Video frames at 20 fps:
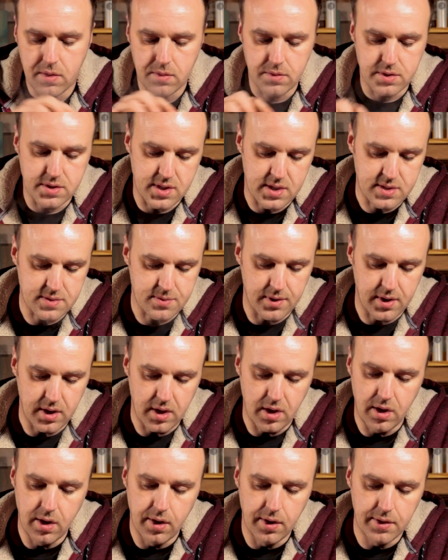Whereas this one
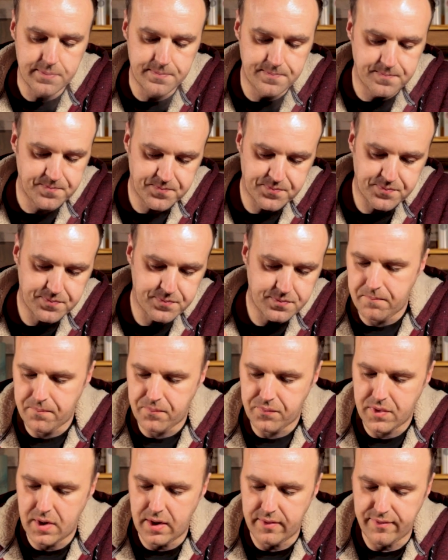here,
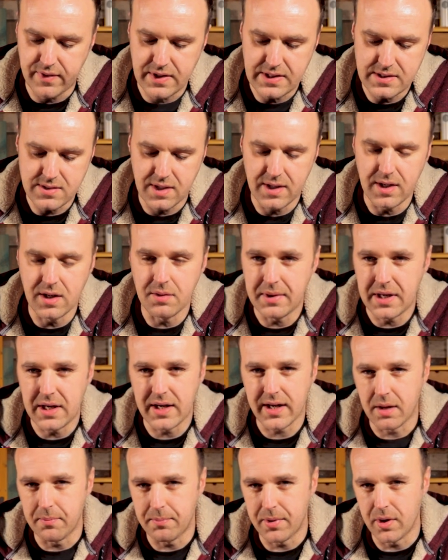it feels a little bit
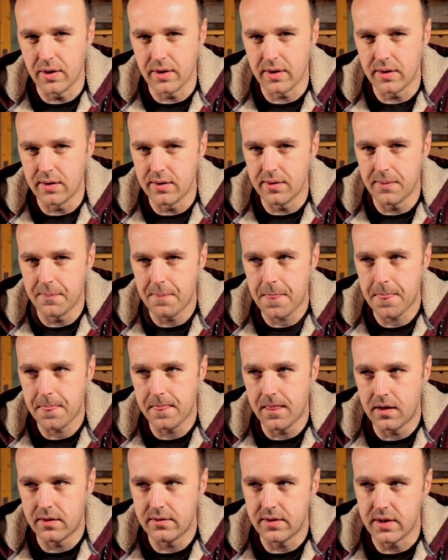like a burger
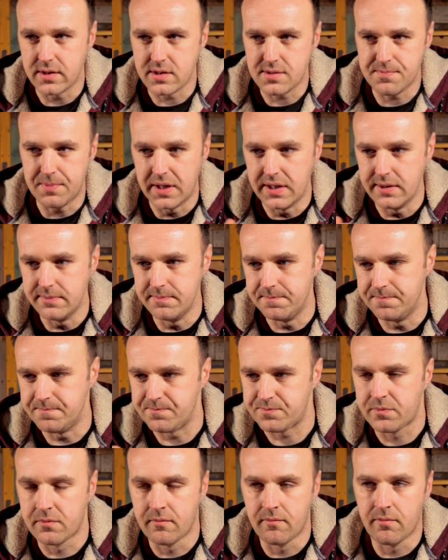that's
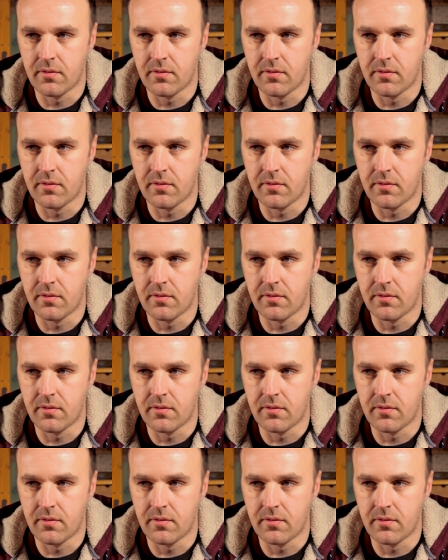been